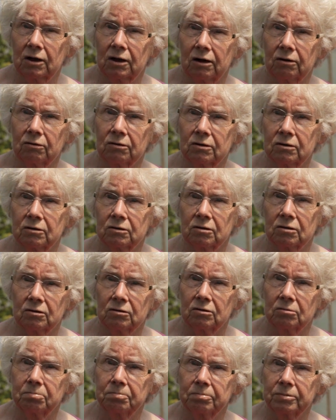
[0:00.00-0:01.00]
carrot and
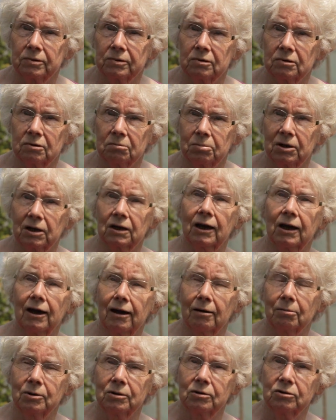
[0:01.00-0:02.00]
turnip and a bit of
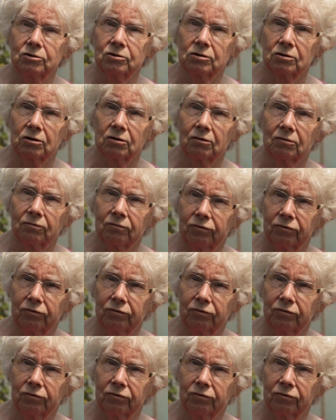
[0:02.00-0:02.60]
cabbage and a